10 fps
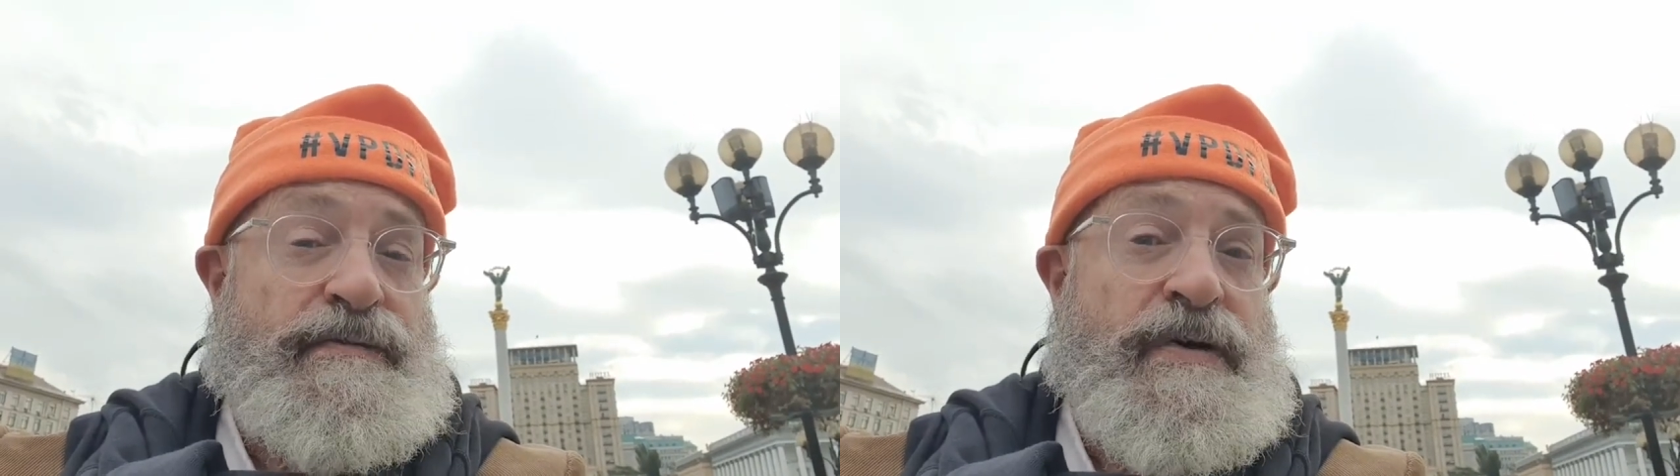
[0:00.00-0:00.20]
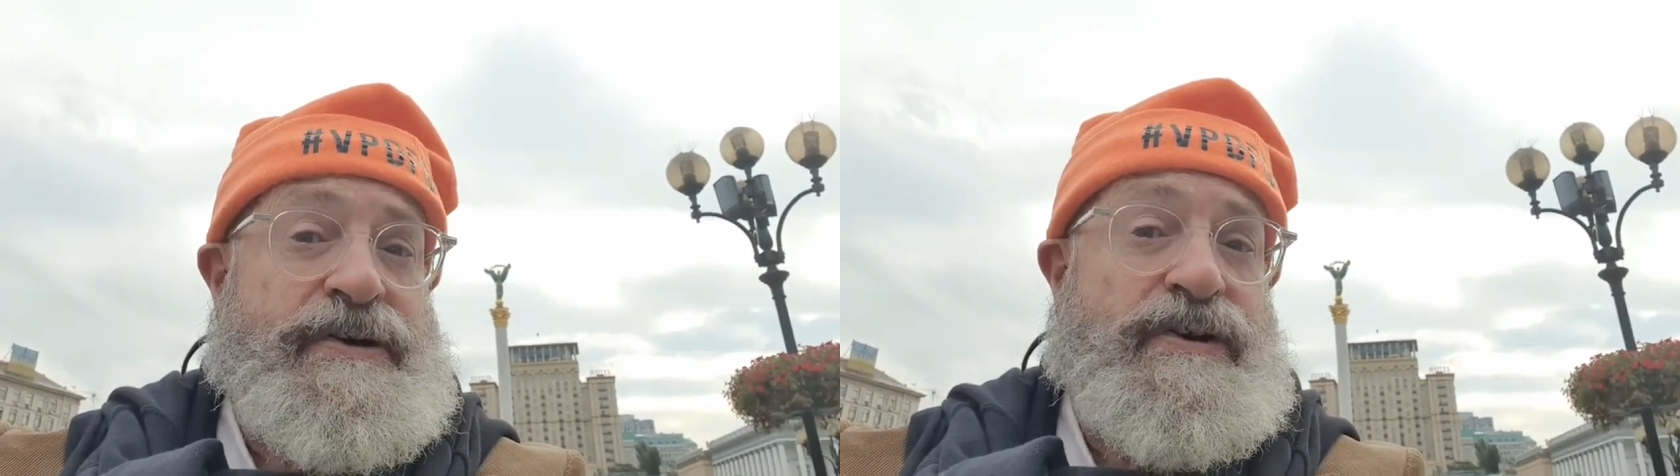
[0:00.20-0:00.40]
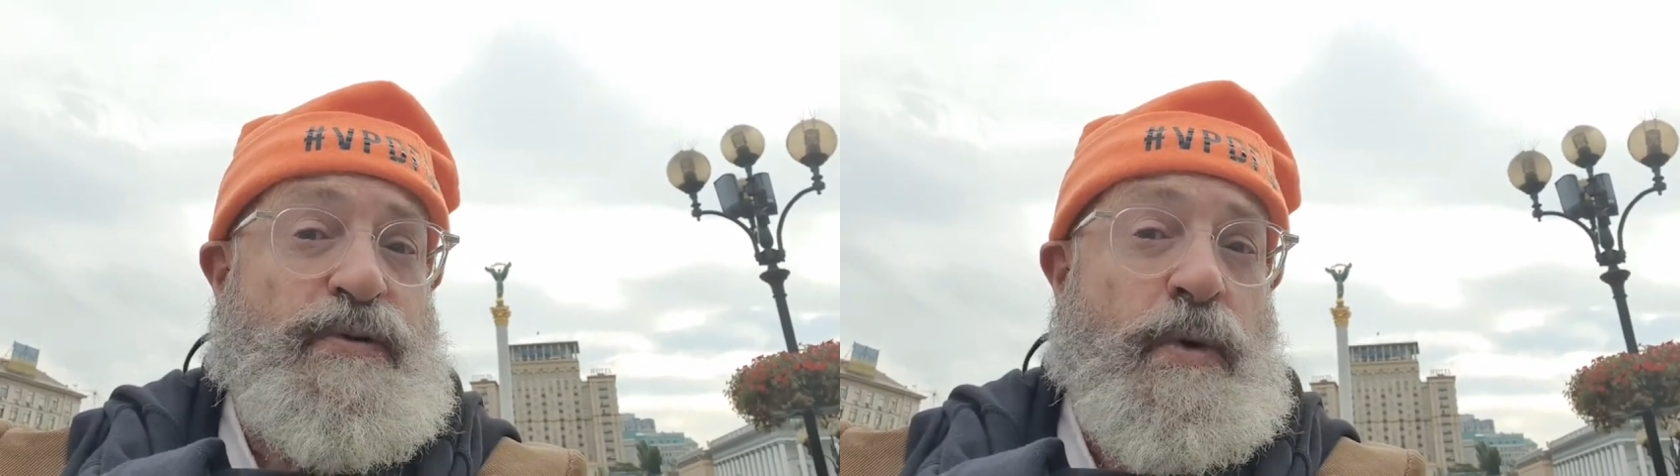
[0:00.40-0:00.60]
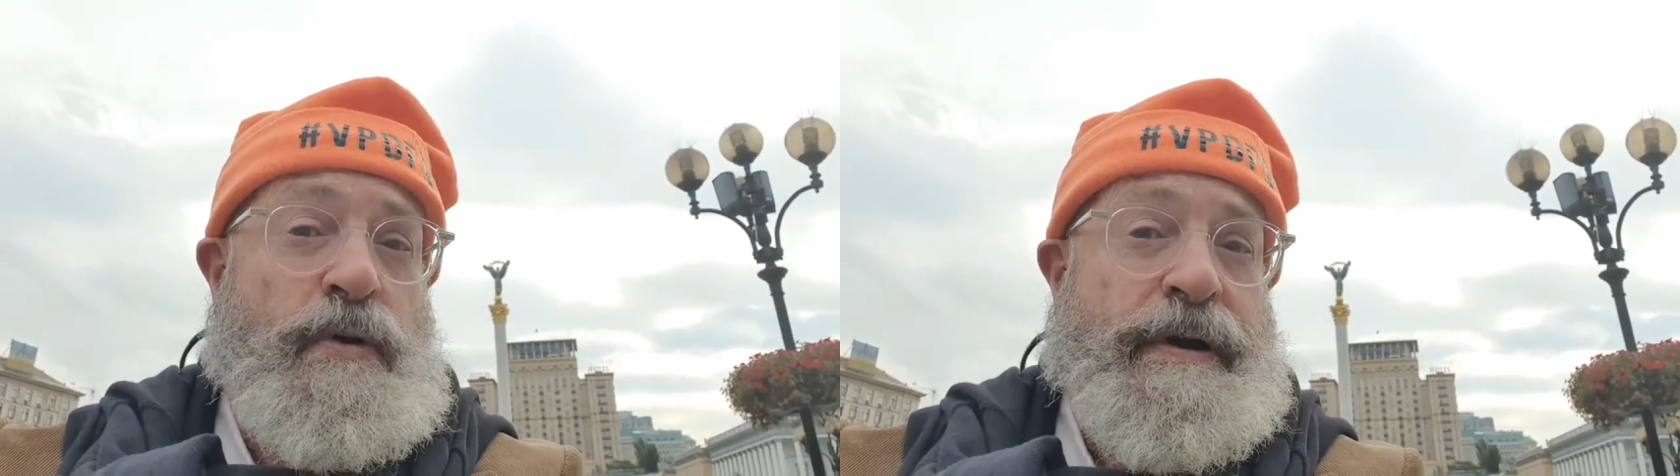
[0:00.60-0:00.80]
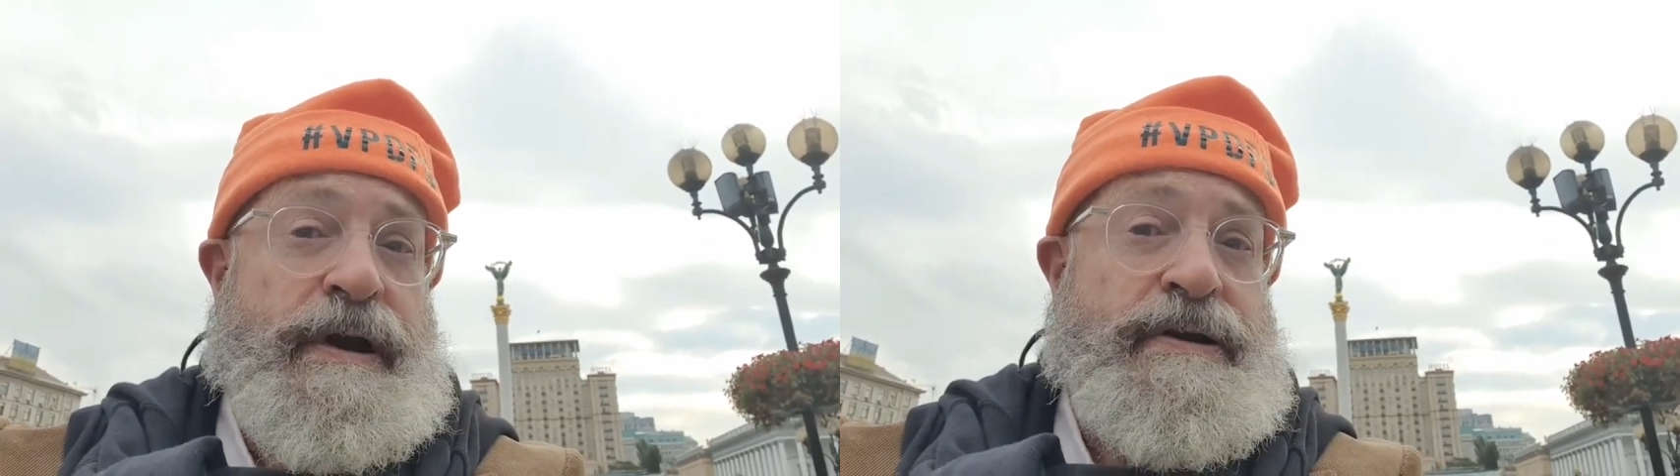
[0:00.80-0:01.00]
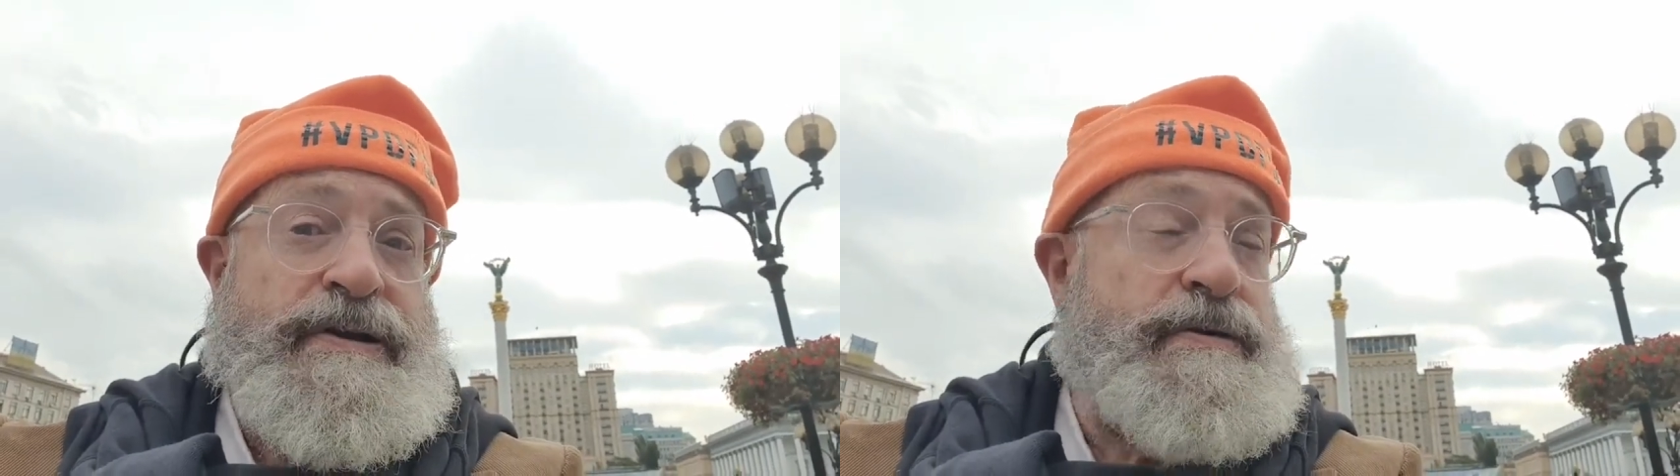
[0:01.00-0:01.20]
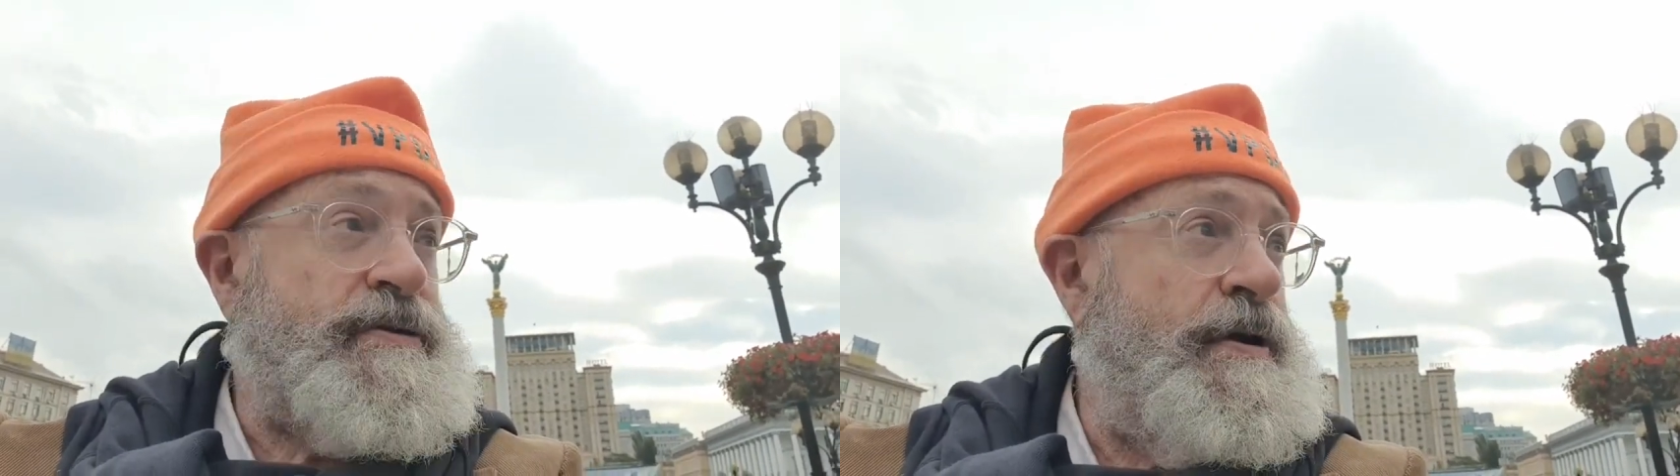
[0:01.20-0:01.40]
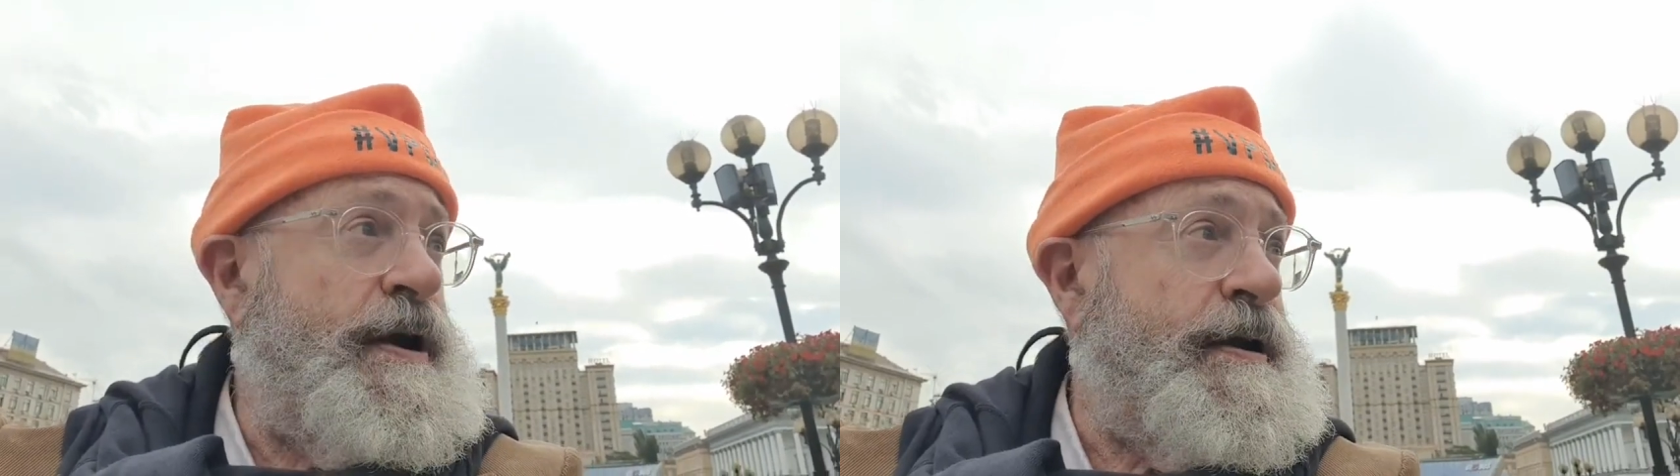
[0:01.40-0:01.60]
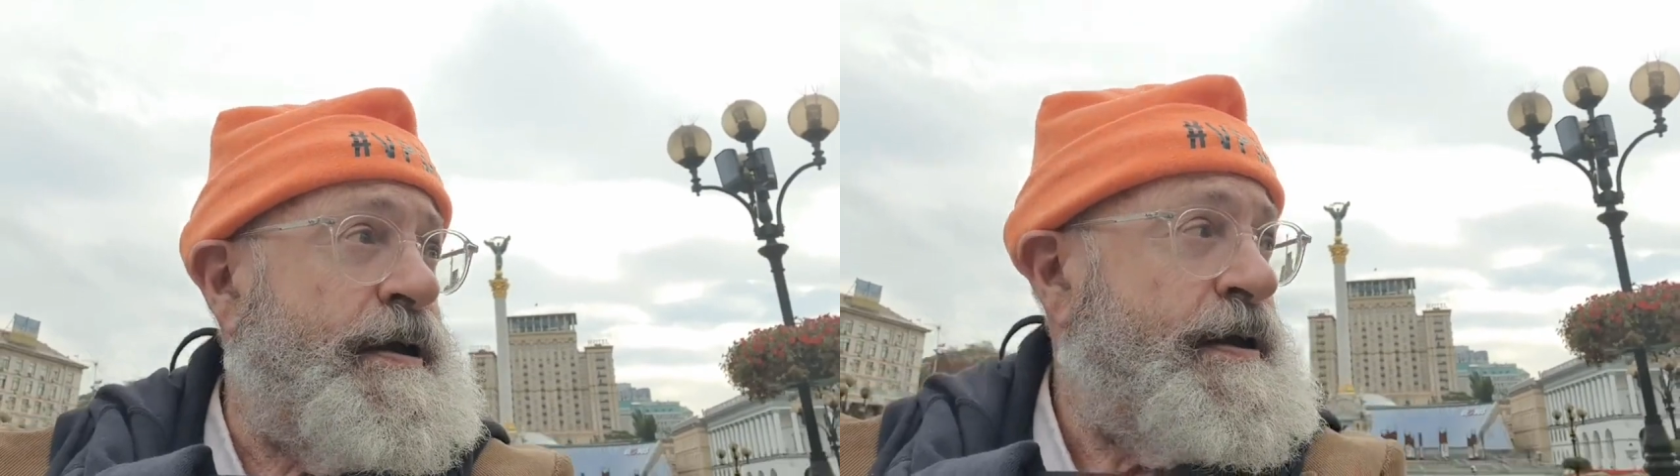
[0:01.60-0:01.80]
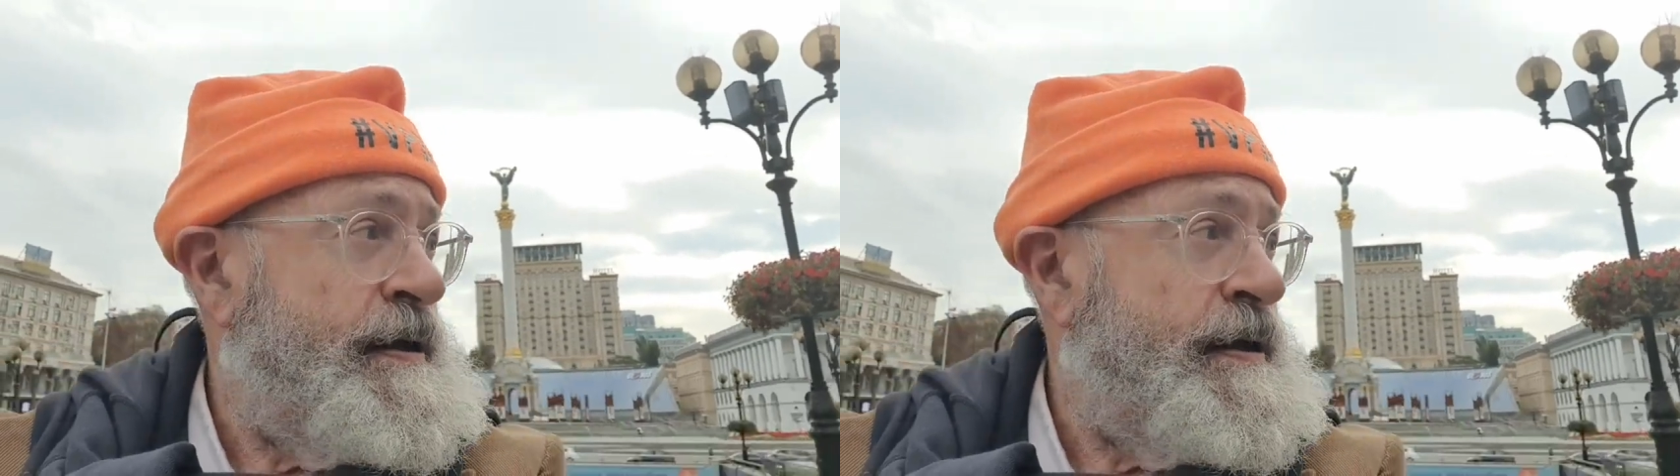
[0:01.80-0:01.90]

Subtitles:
of Russia's war against Ukraine.